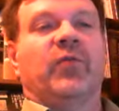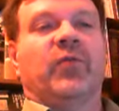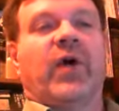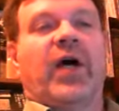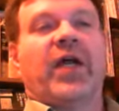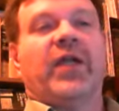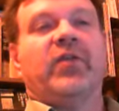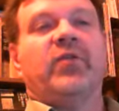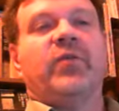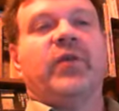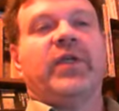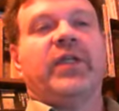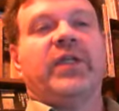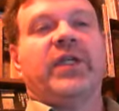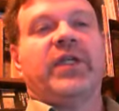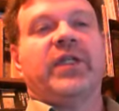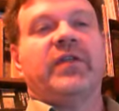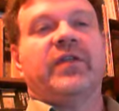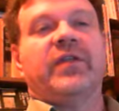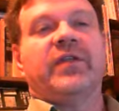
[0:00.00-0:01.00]
why do we
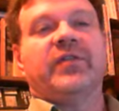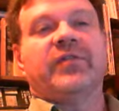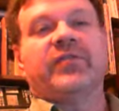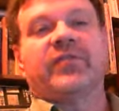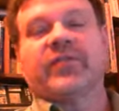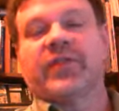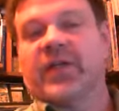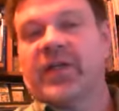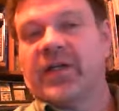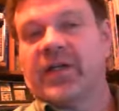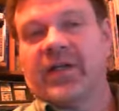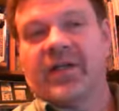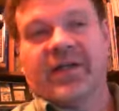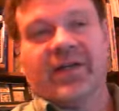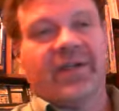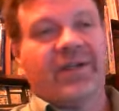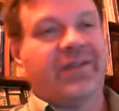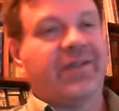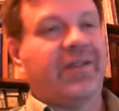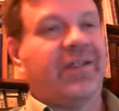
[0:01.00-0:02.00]
need this?
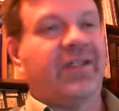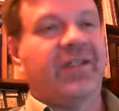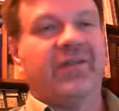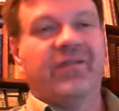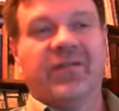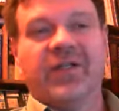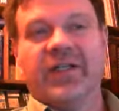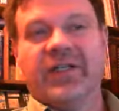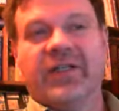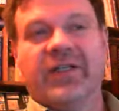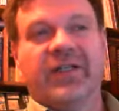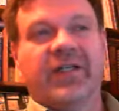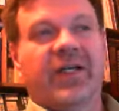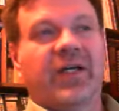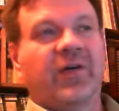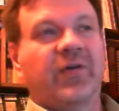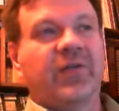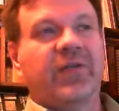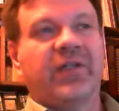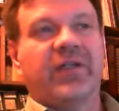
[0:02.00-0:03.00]
I think I've laid it
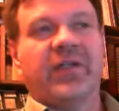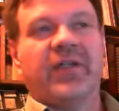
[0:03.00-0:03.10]
out.